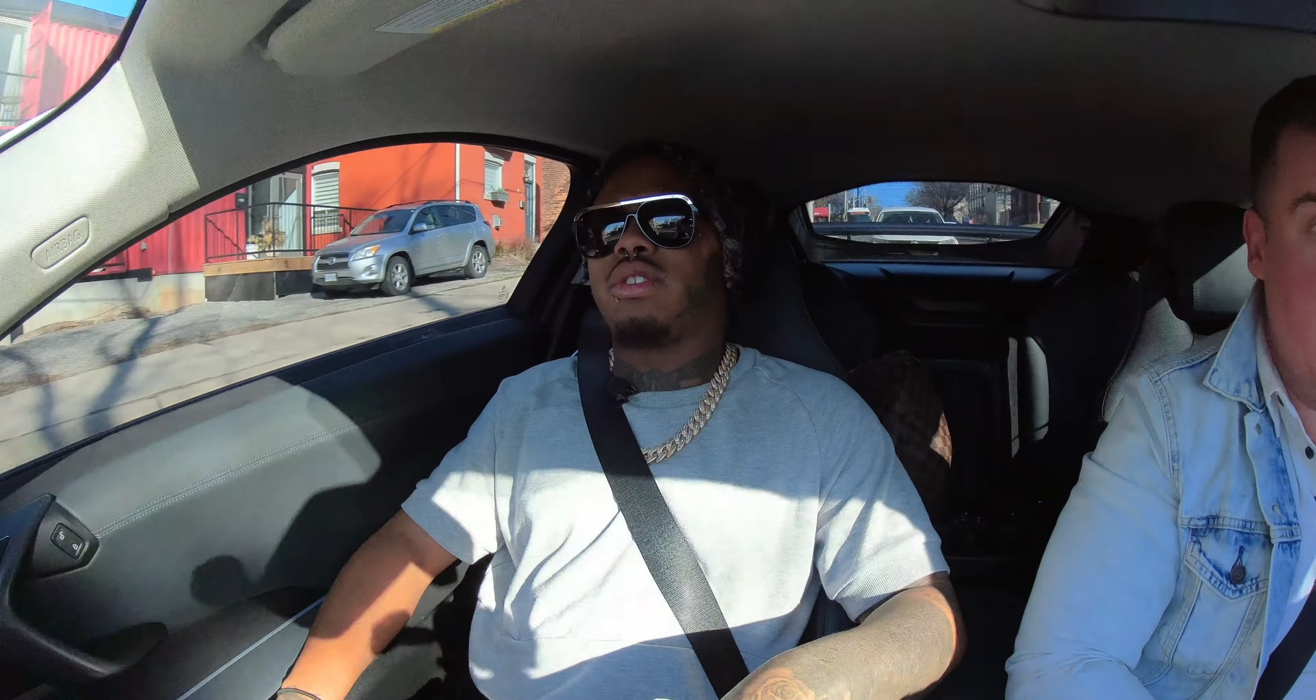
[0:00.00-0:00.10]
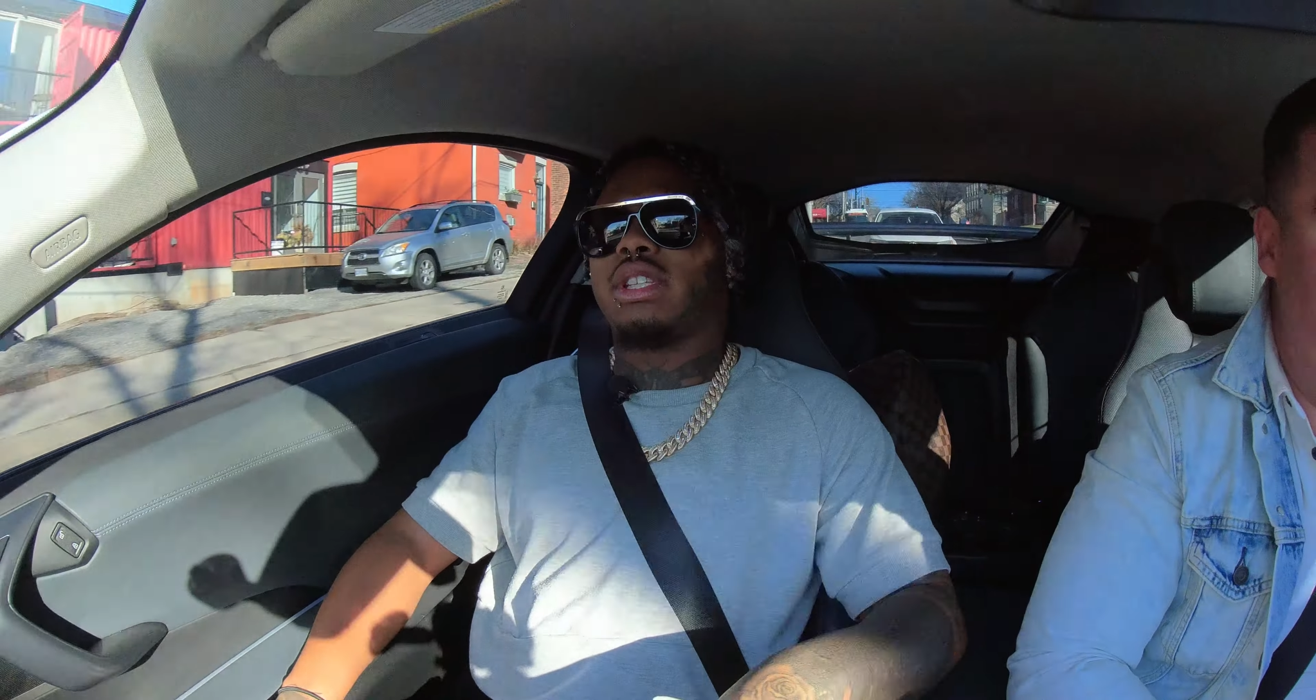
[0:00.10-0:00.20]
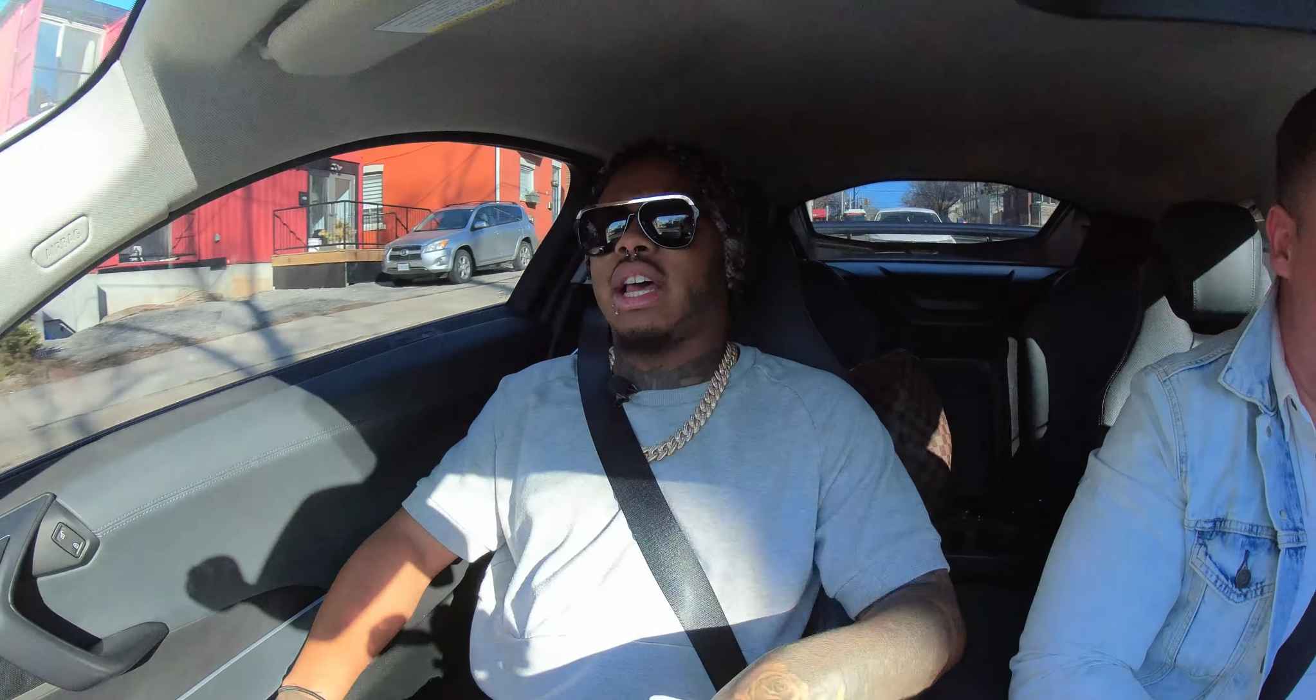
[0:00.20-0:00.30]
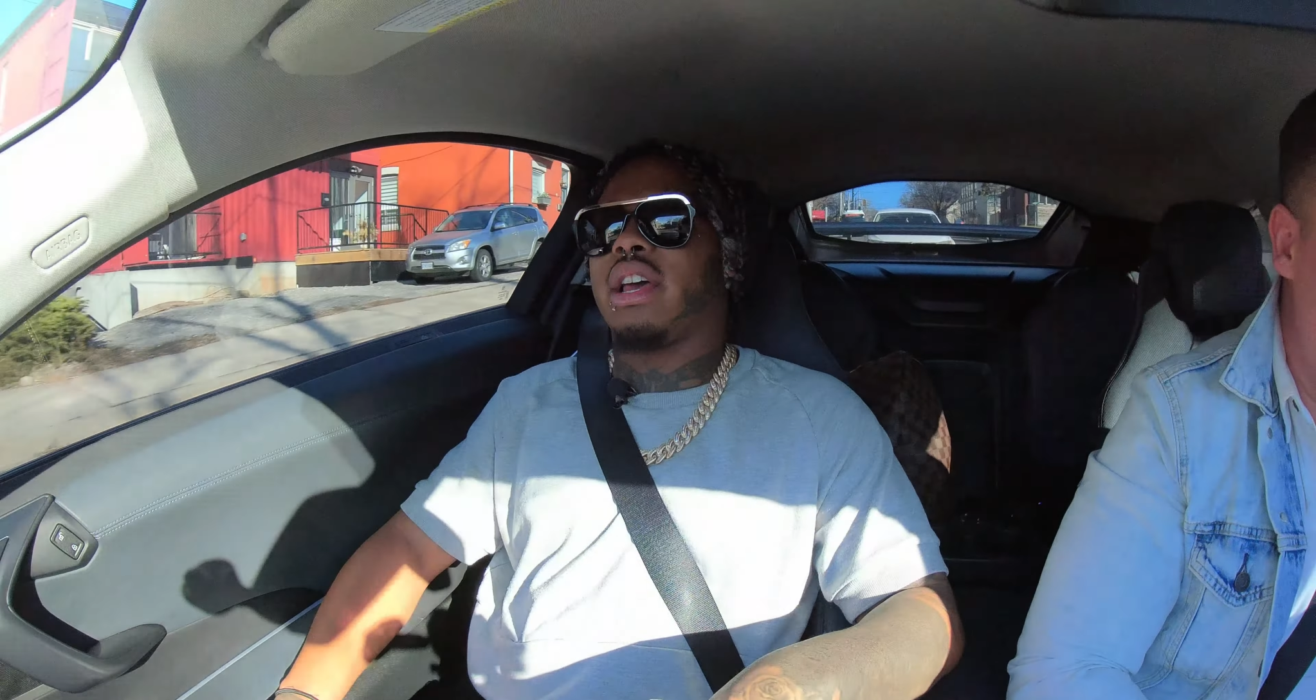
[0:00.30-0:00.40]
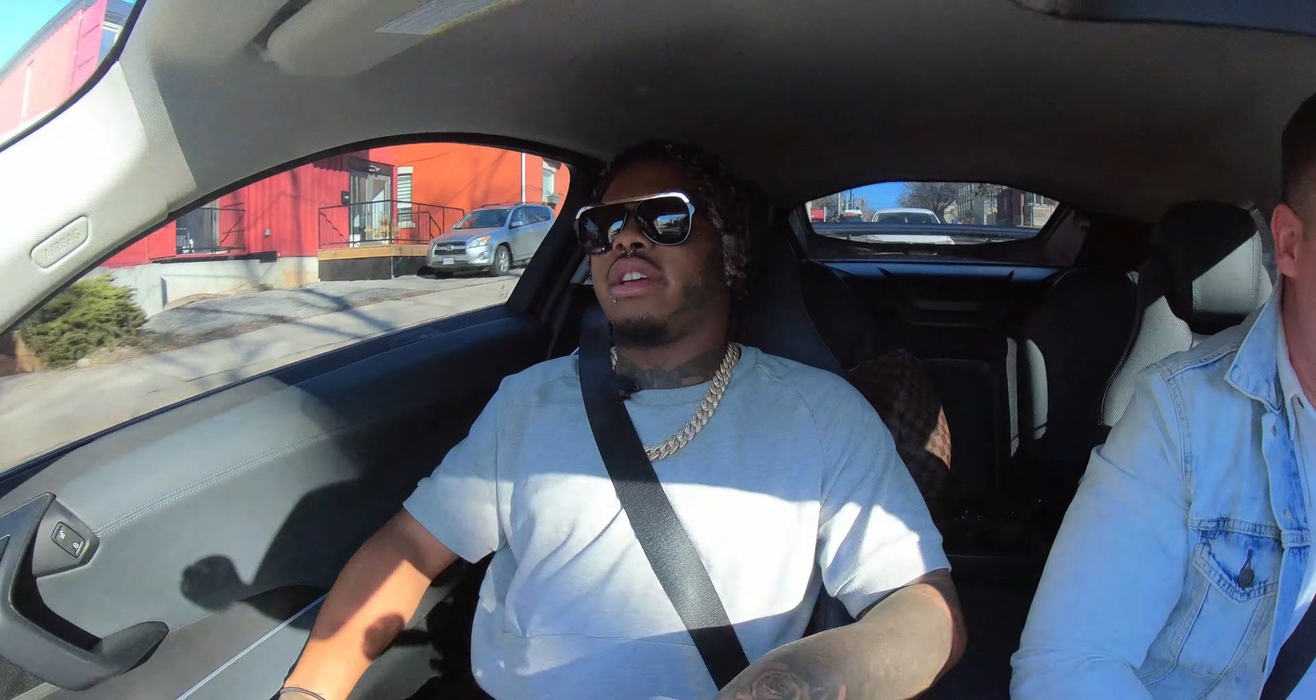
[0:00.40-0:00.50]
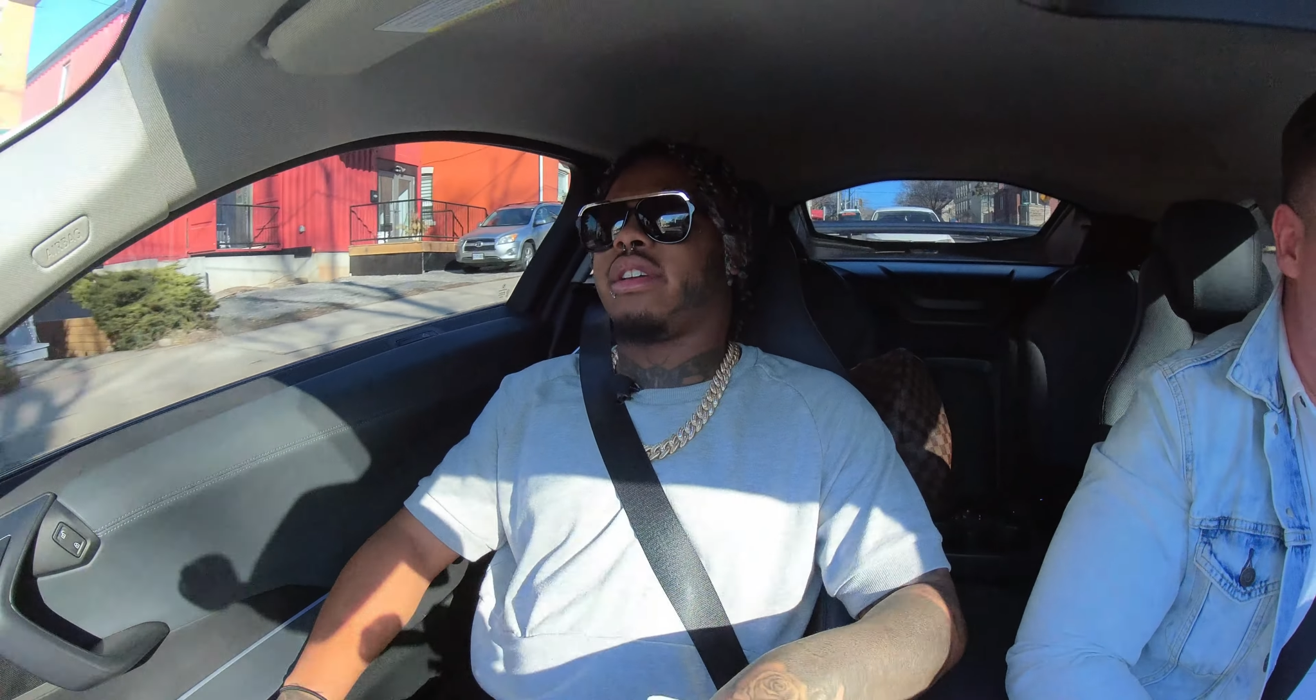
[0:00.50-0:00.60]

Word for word: that,